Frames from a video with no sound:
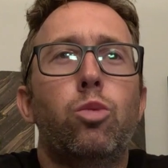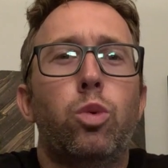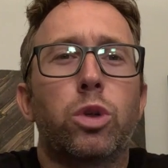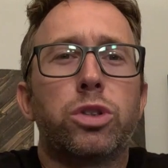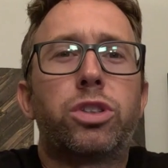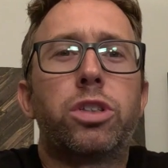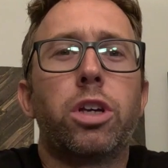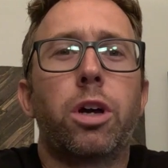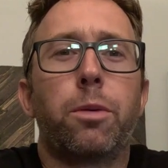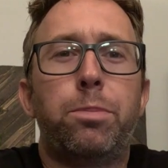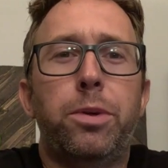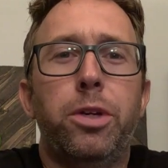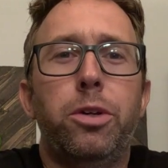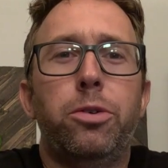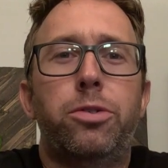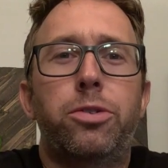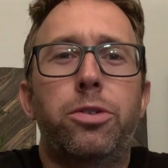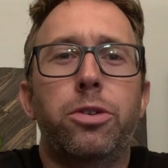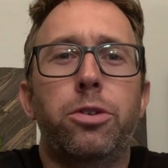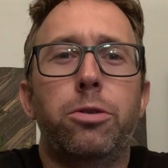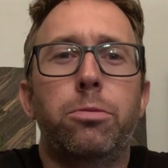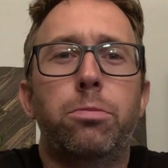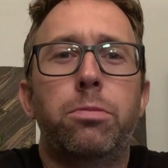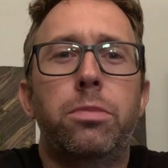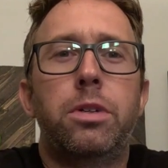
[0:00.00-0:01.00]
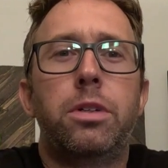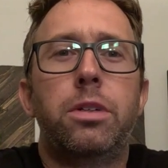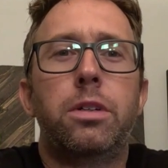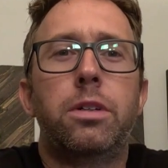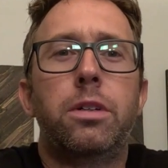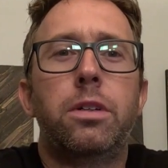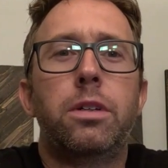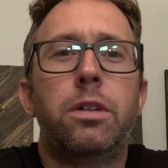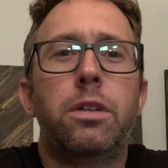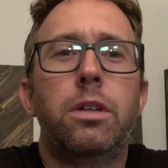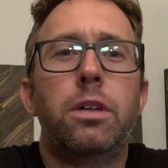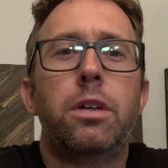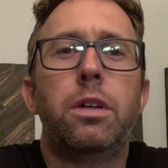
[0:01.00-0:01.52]
What's up, YouTube?
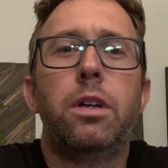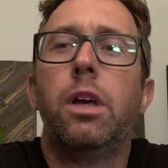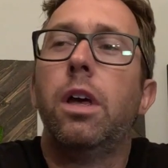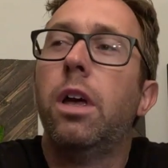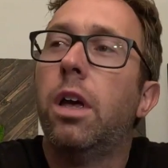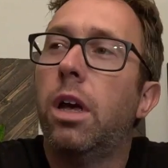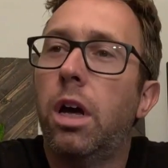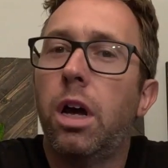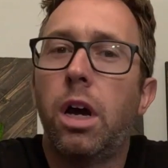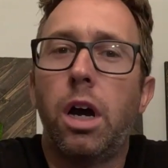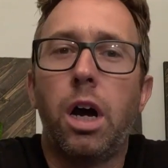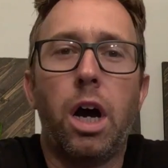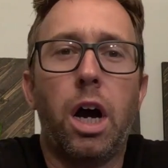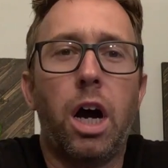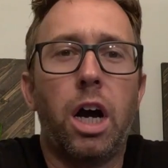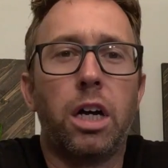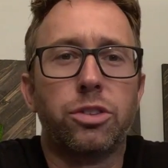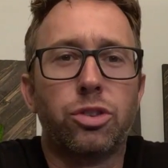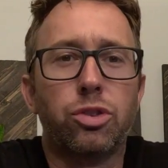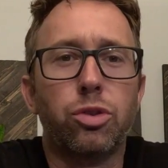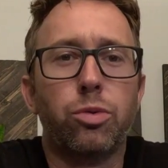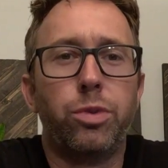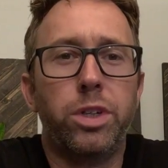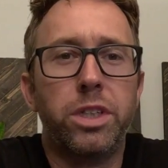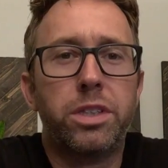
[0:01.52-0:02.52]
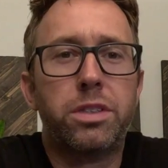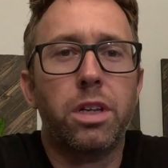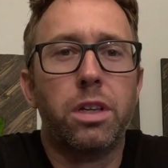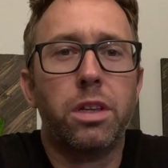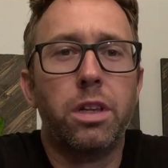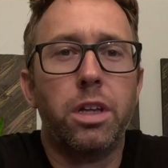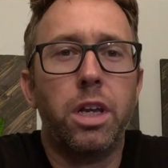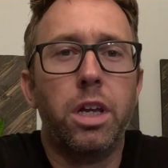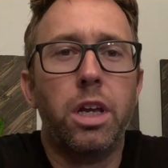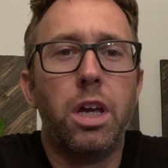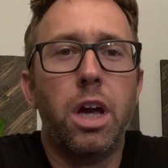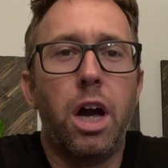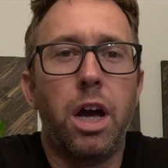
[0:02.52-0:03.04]
So
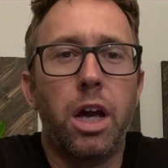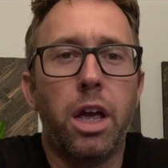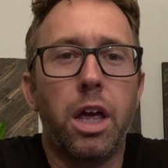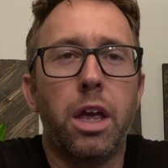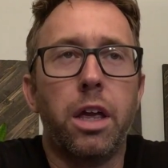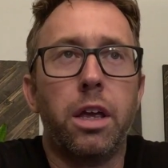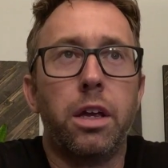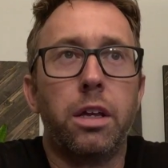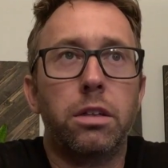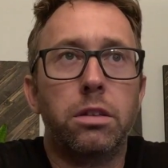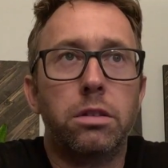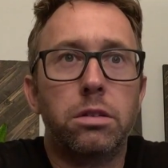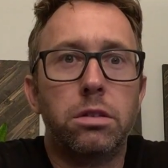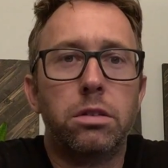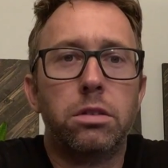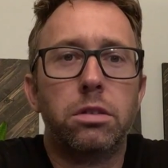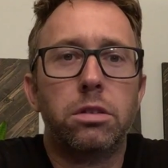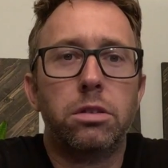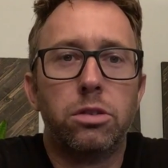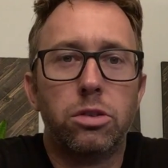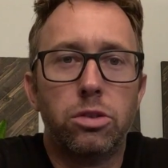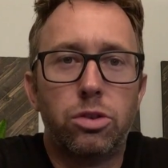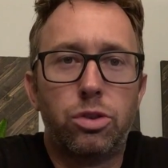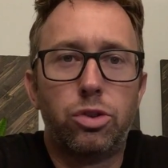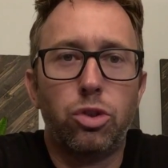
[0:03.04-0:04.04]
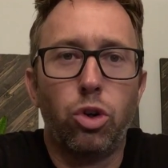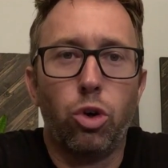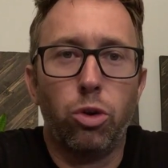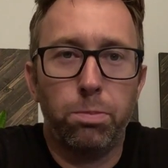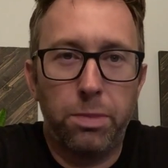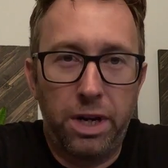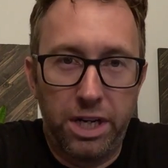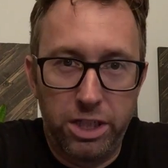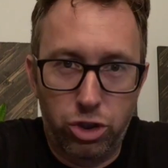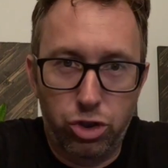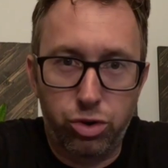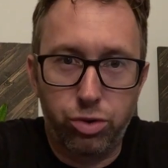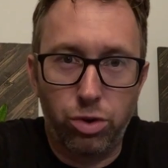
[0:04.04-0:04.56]
recently I sold
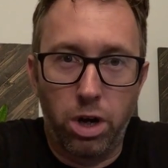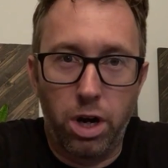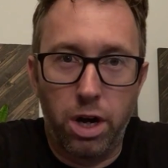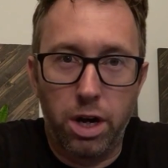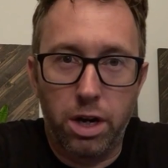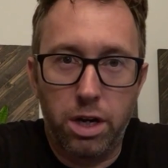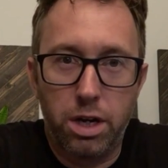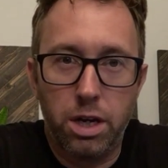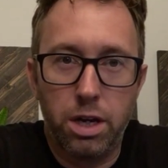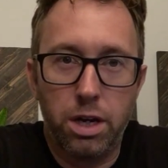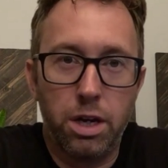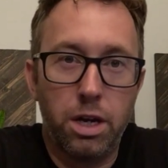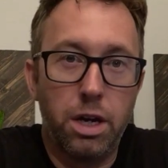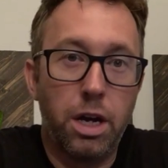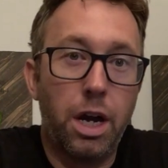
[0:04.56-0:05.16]
my truck.